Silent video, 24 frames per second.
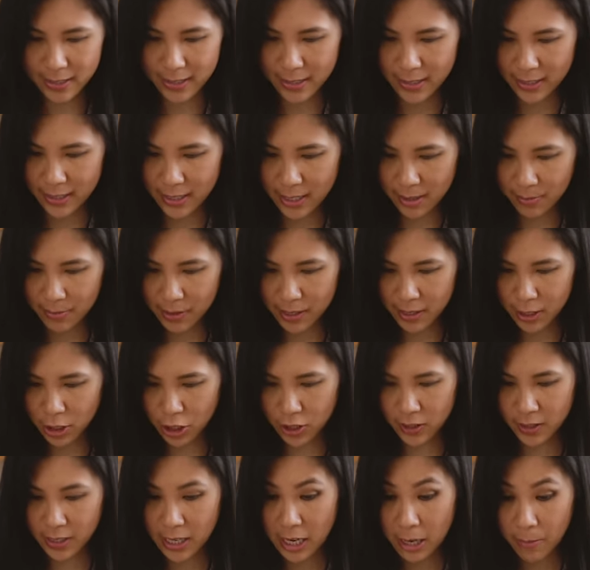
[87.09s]
and steamy.
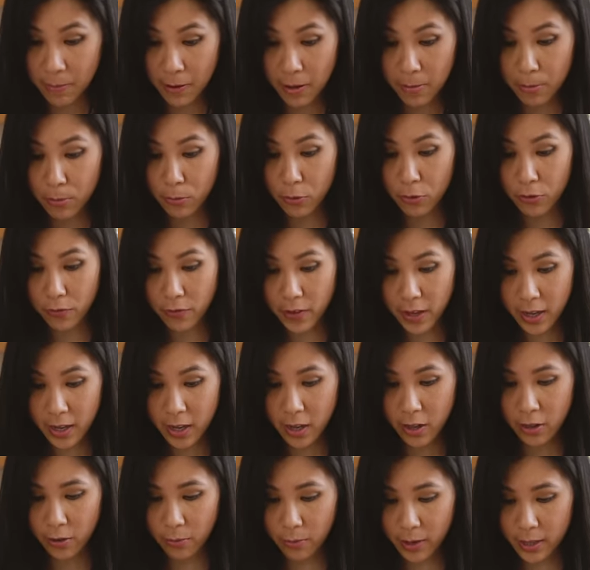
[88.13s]
Just keep it moving,
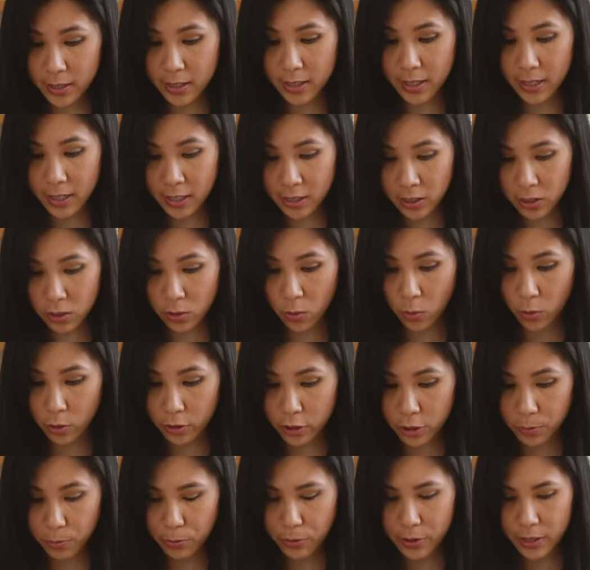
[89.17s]
otherwise it can
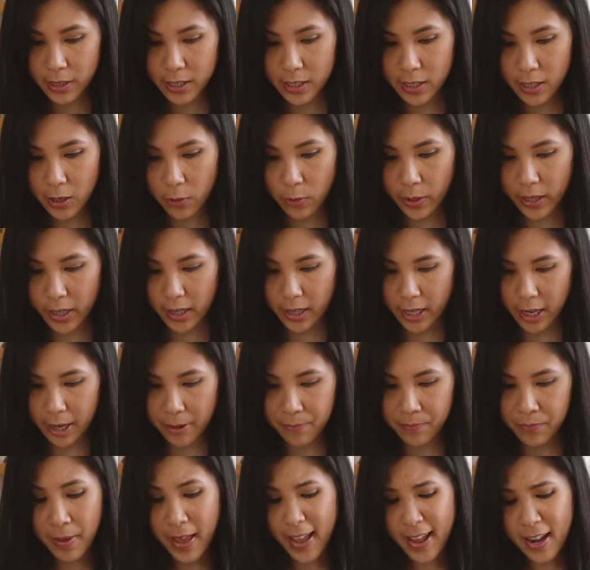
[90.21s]
scorch pretty quickly.
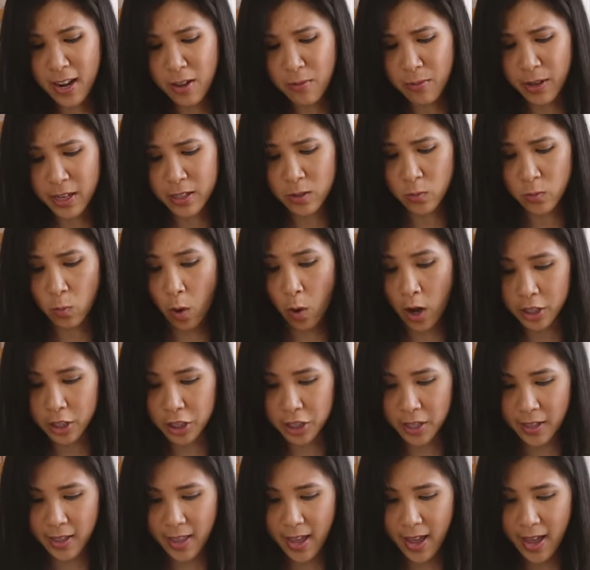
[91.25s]
But anyways,
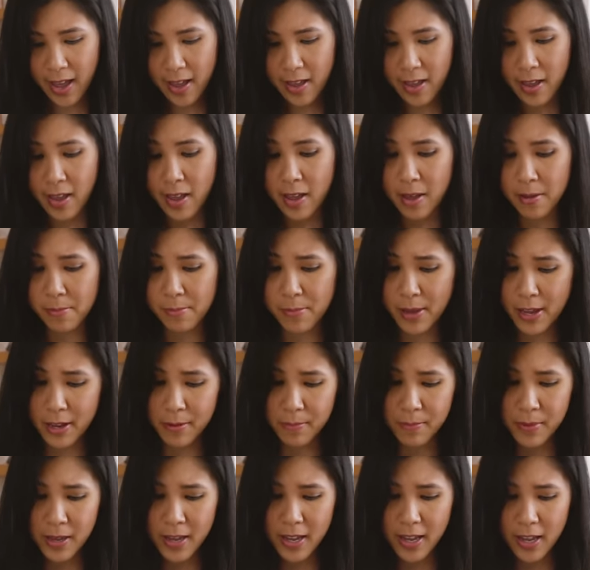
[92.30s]
watching that made
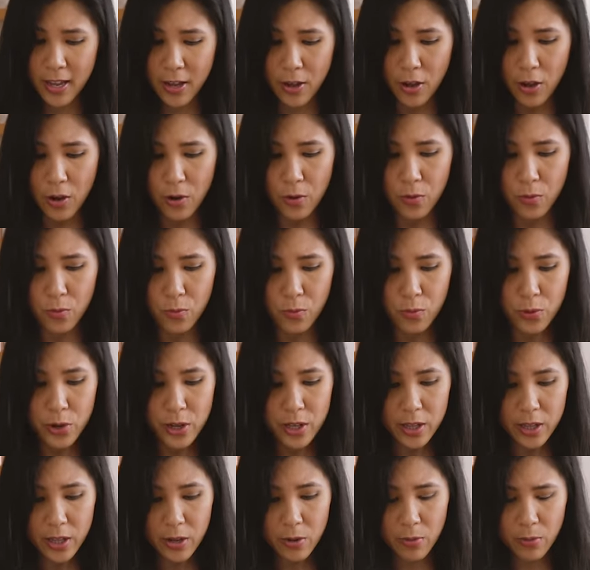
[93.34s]
me
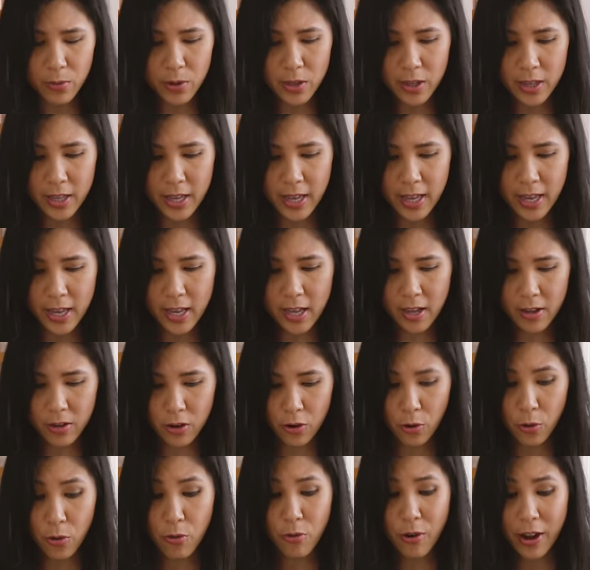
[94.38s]
really, really
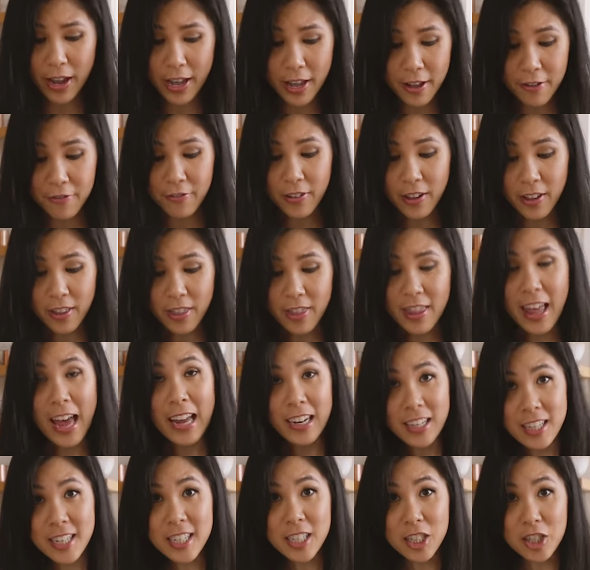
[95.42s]
crave
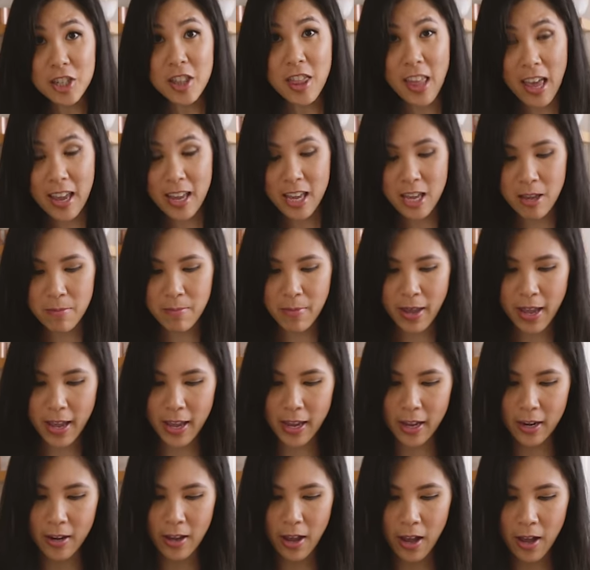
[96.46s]
that dish that he
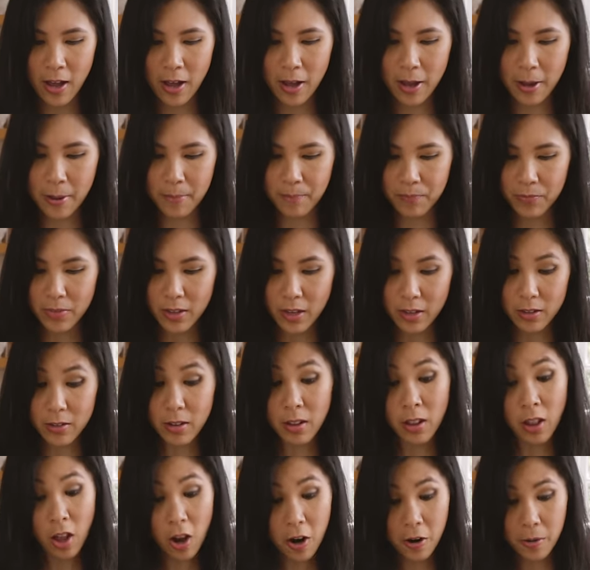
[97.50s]
made, um,
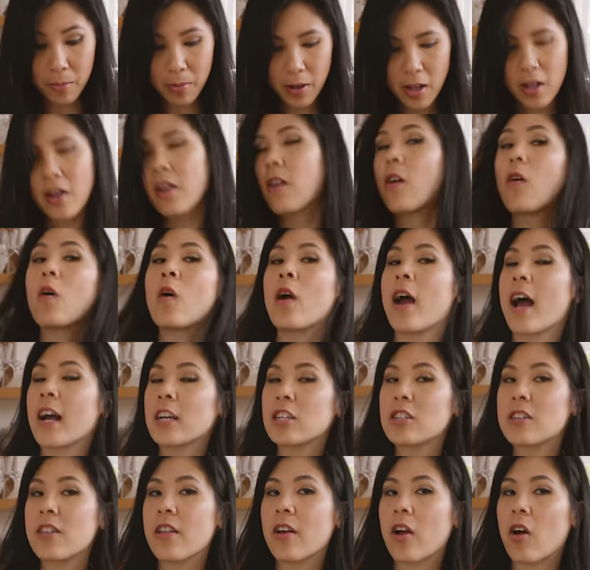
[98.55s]
larb, or
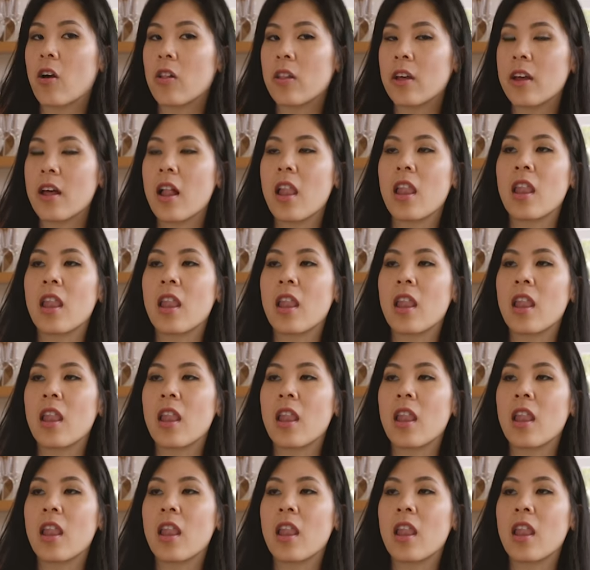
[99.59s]
actually call it